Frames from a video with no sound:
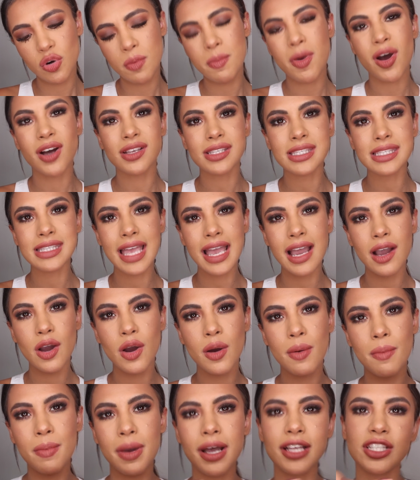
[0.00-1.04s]

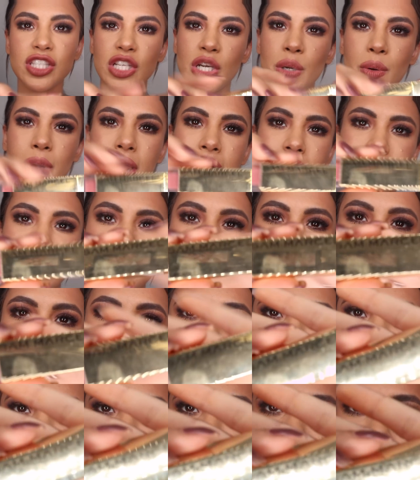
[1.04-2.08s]
I don't know how to say
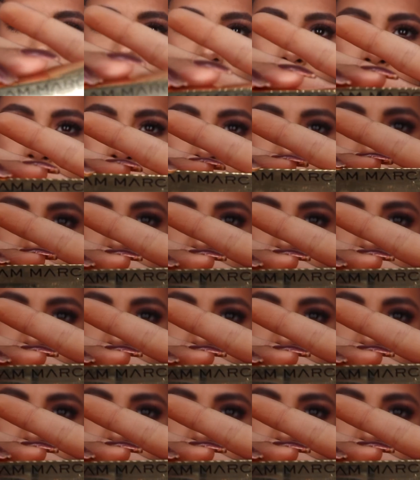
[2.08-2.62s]
this one.